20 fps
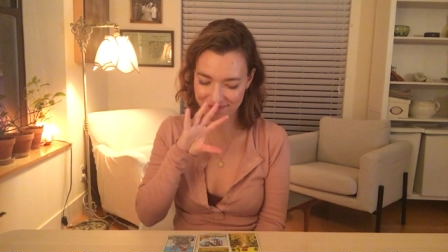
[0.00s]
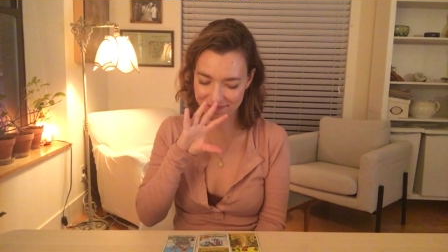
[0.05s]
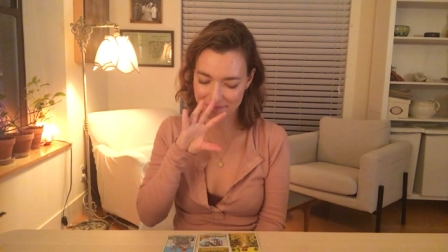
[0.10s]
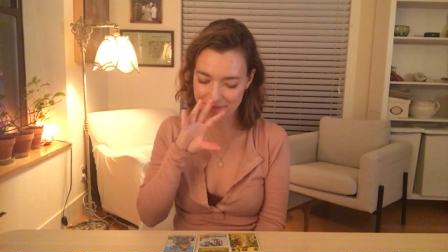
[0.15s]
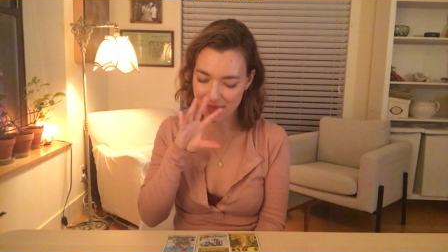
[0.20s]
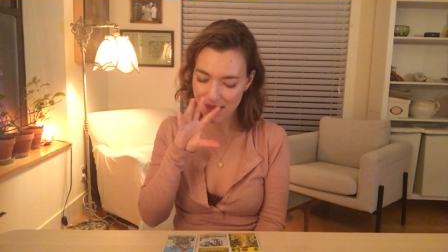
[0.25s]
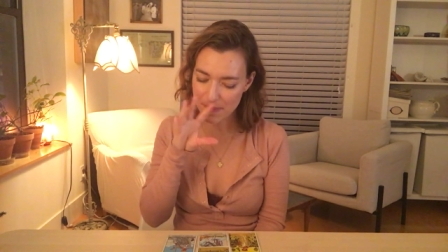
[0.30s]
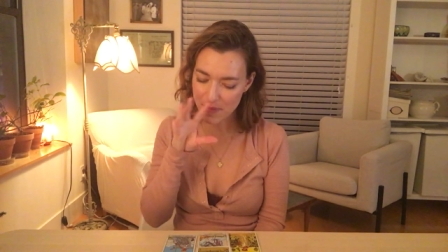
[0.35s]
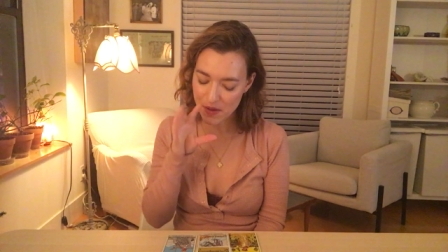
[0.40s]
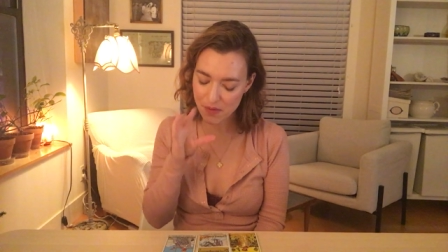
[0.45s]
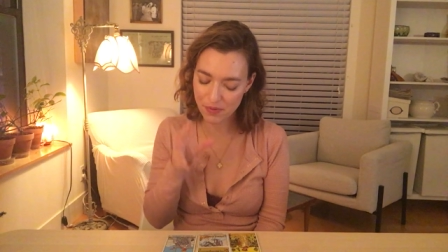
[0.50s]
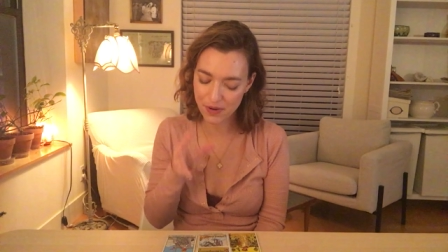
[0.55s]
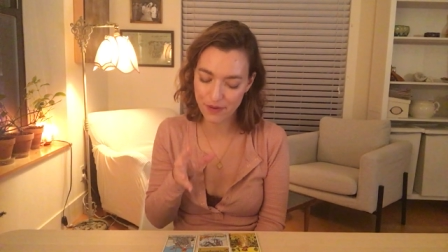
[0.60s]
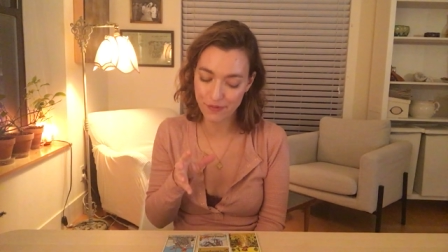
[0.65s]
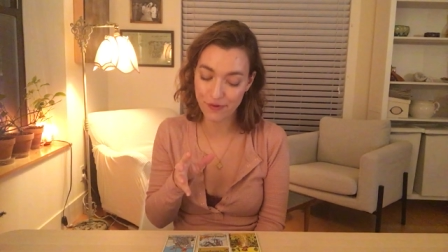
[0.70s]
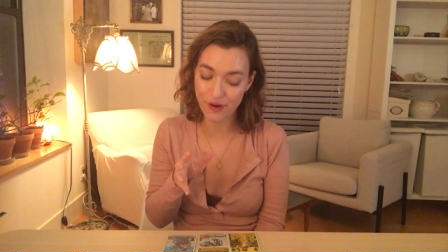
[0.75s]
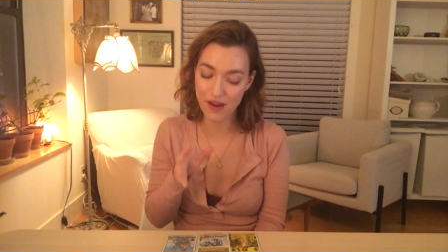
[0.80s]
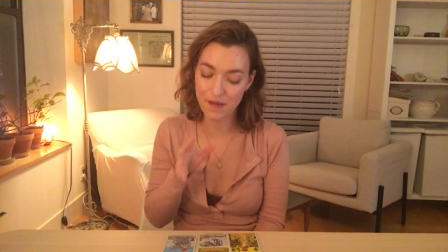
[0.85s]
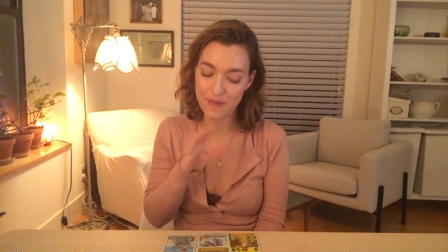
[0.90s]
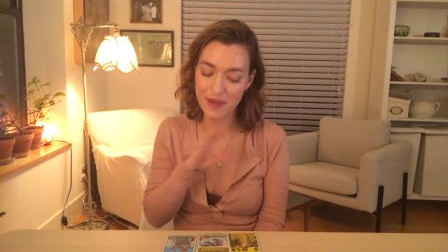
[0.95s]
maybe
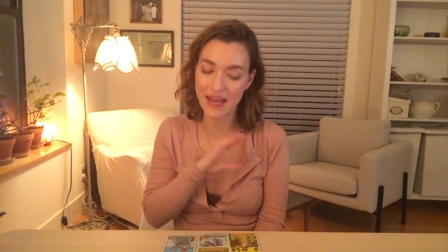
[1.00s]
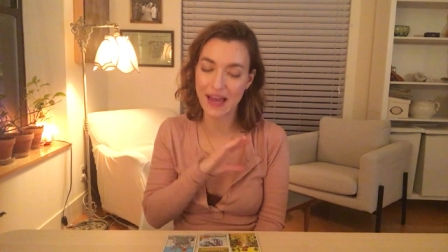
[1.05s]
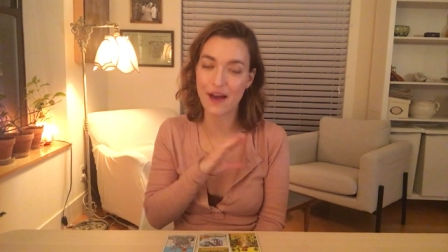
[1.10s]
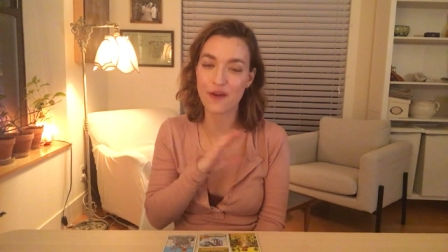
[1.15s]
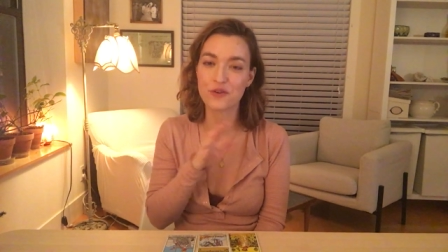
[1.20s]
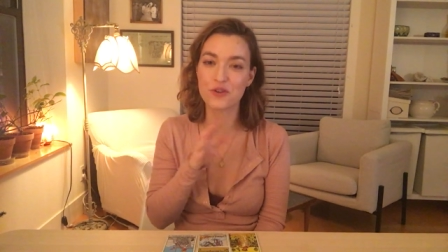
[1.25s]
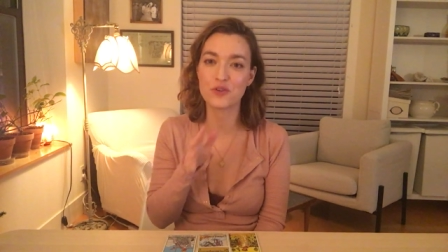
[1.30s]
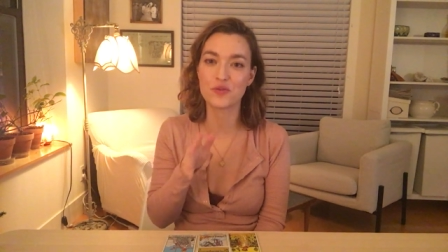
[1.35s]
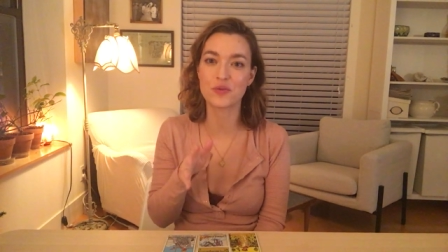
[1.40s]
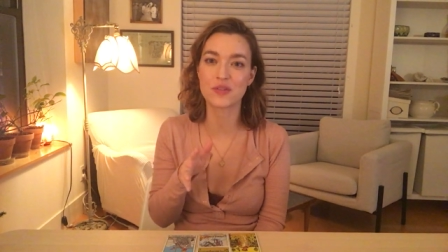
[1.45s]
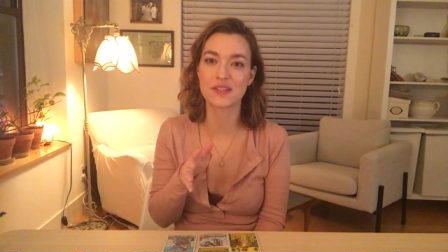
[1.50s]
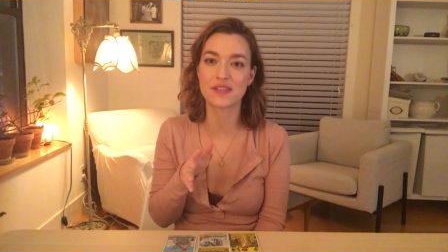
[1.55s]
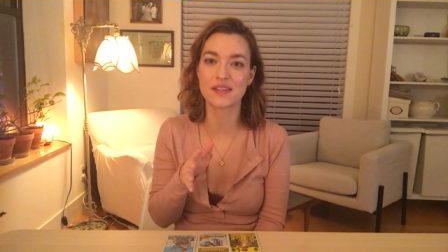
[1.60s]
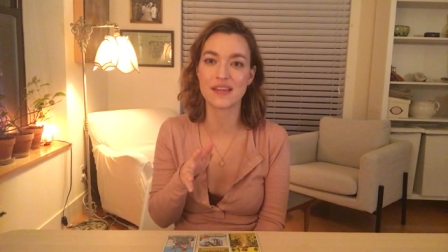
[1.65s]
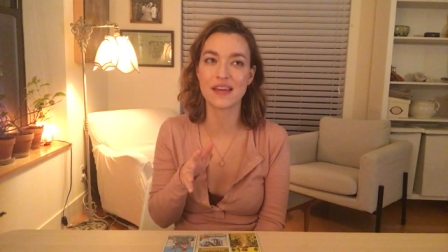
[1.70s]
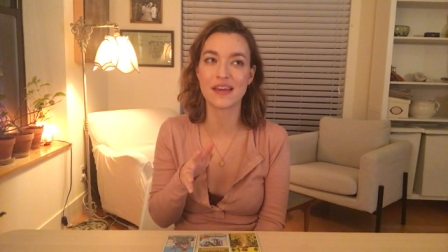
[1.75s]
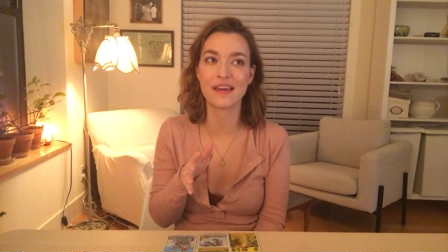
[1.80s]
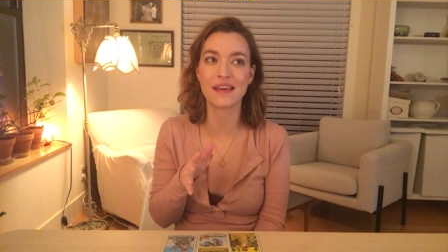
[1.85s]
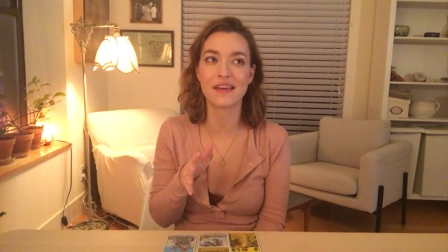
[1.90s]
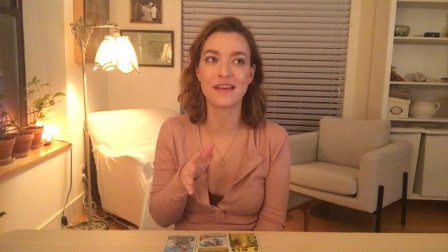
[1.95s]
reframing how you
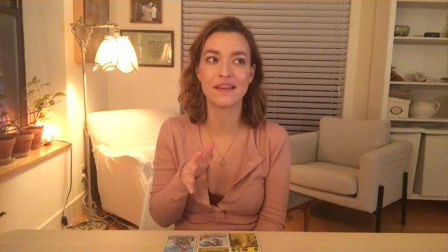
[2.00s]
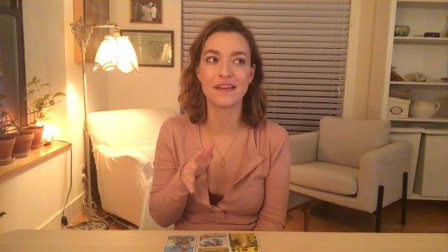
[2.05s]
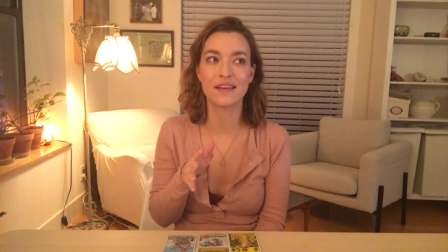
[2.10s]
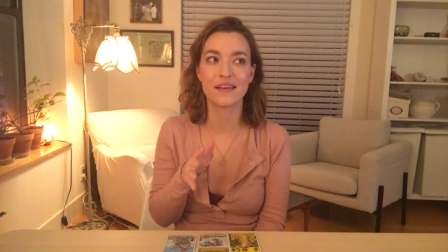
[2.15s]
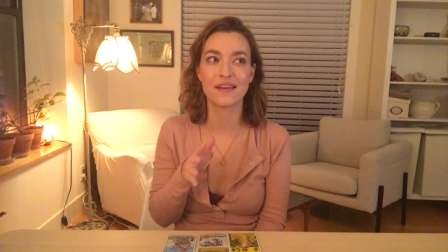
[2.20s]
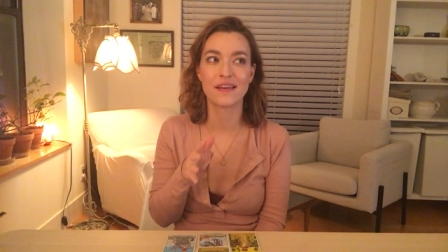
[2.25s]
see